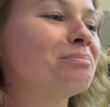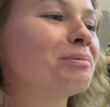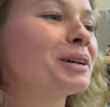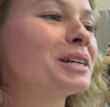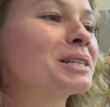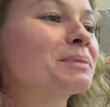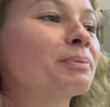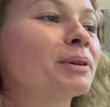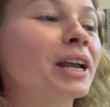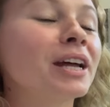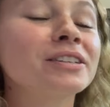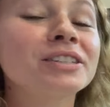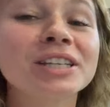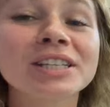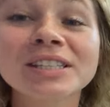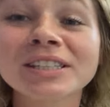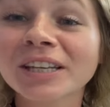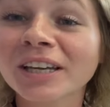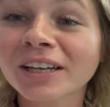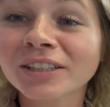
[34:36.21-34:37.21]
place, but I
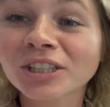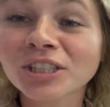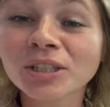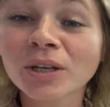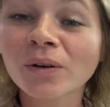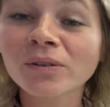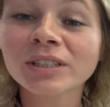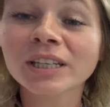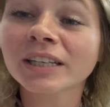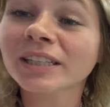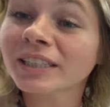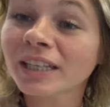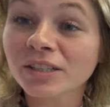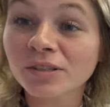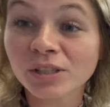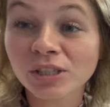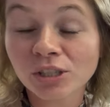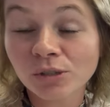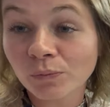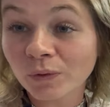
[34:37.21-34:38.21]
just uh, just noticed that because
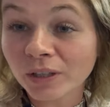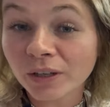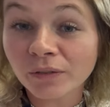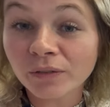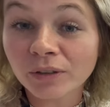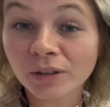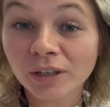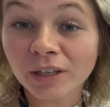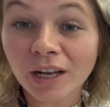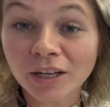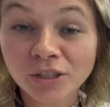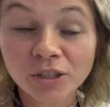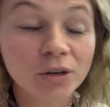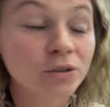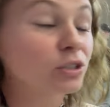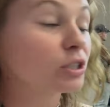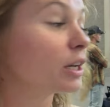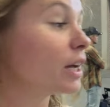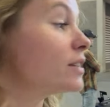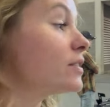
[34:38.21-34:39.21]
I just went over and I
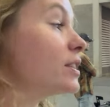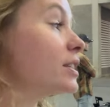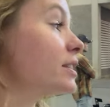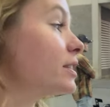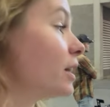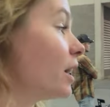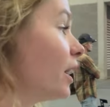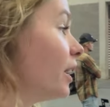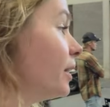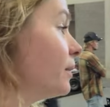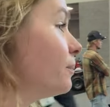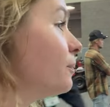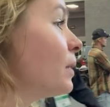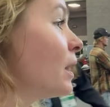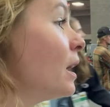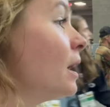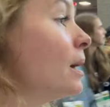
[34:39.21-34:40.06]
showed you guys the sign.